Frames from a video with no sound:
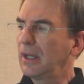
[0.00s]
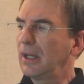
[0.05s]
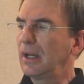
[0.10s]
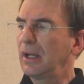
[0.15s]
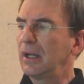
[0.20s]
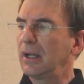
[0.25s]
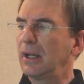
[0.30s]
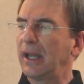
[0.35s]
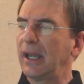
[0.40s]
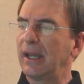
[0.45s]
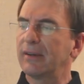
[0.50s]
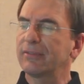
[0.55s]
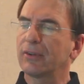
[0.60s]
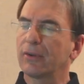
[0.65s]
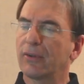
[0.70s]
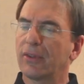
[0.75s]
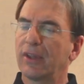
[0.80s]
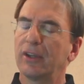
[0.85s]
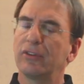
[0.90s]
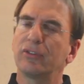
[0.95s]

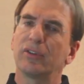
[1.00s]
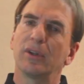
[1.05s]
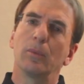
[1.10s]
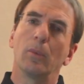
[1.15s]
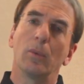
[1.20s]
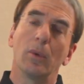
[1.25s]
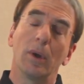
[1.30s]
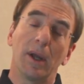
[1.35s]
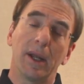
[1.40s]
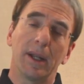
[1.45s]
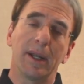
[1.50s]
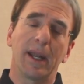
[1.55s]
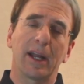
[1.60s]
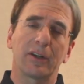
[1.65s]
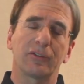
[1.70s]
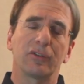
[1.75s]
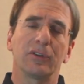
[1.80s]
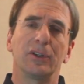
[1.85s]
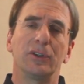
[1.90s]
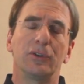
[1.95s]
After this, and
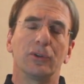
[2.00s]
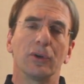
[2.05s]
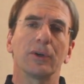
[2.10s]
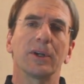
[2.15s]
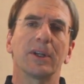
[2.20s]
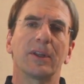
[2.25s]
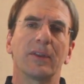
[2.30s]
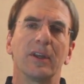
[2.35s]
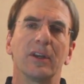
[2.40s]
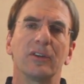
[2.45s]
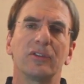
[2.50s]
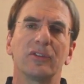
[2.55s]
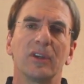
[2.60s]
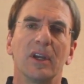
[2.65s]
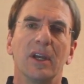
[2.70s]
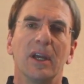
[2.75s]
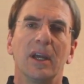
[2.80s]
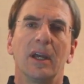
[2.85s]
actually during this,